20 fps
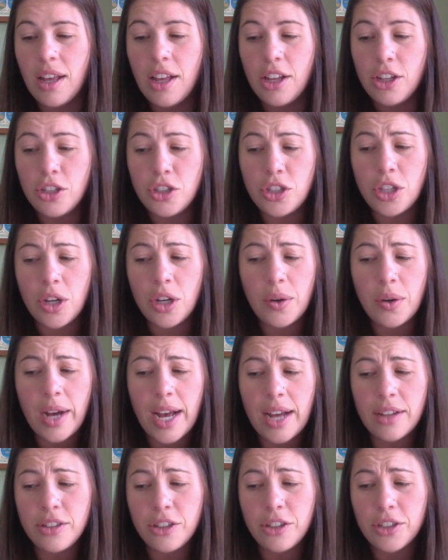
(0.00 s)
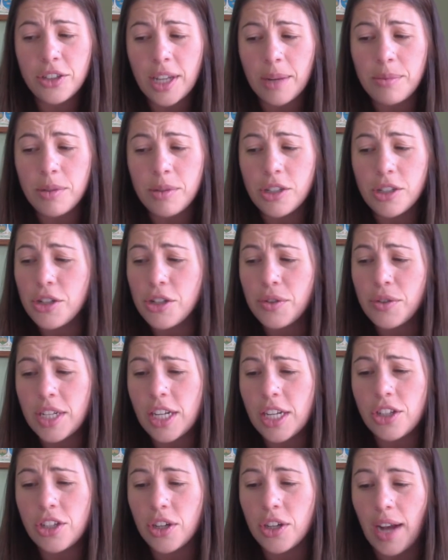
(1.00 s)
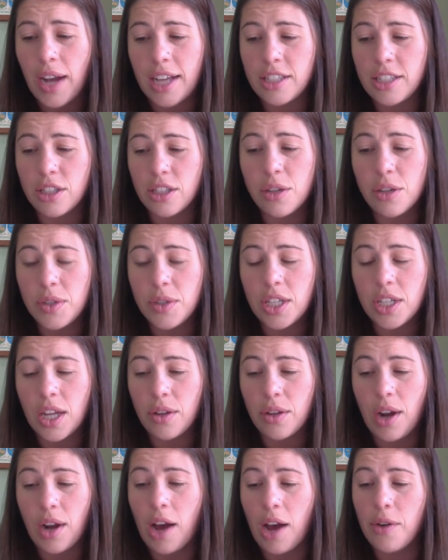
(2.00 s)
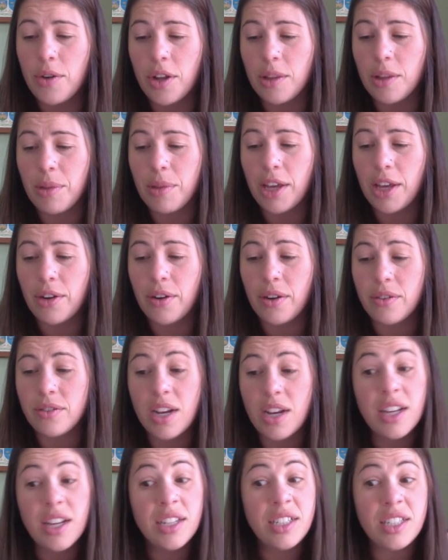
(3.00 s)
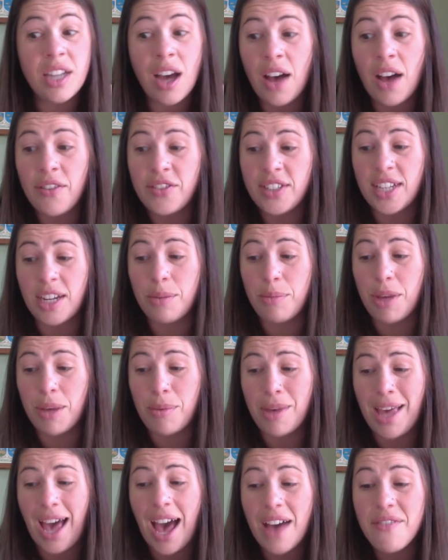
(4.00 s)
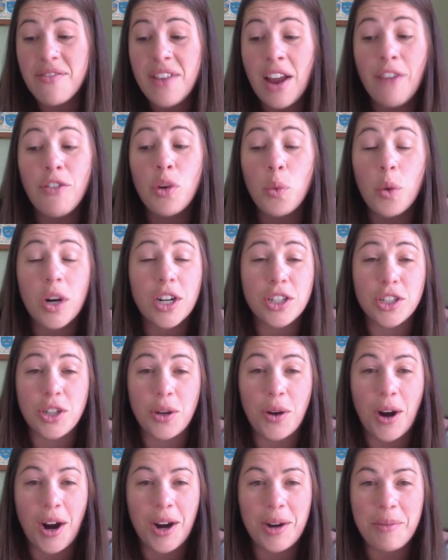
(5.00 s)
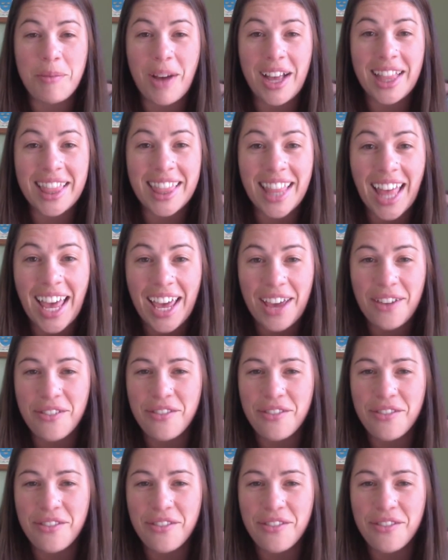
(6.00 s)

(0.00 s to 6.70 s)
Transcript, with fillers: So, how's your substitute teacher? asked Louis out on the playground. Tough, said Bebe. I've never worked so hard in my life.